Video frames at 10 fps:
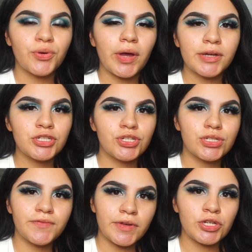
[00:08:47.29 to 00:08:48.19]
I actually
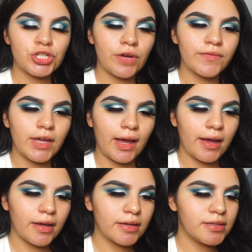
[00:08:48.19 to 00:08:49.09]
just finished off the
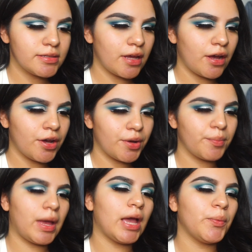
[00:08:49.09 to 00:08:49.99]
eyes.
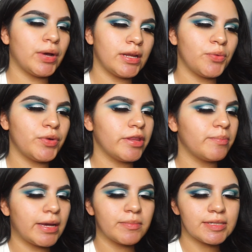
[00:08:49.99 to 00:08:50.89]
I went in with
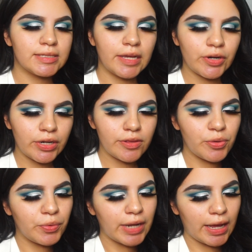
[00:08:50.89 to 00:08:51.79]
my mascara. The
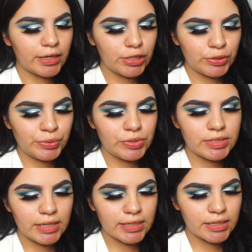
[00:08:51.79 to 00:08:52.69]
one I use
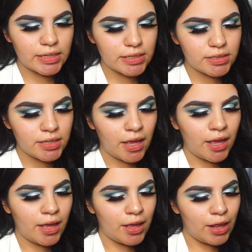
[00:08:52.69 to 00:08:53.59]
is
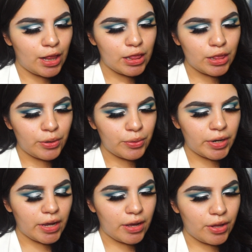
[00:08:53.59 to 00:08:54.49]

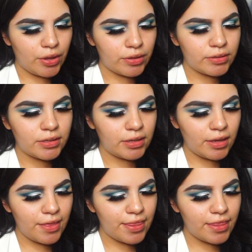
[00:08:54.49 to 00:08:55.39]
L'Oreal.
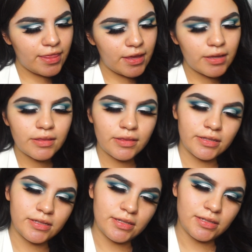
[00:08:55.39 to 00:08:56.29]
I think
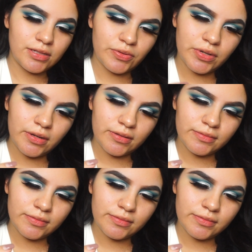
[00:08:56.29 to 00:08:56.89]
this is L'Oreal.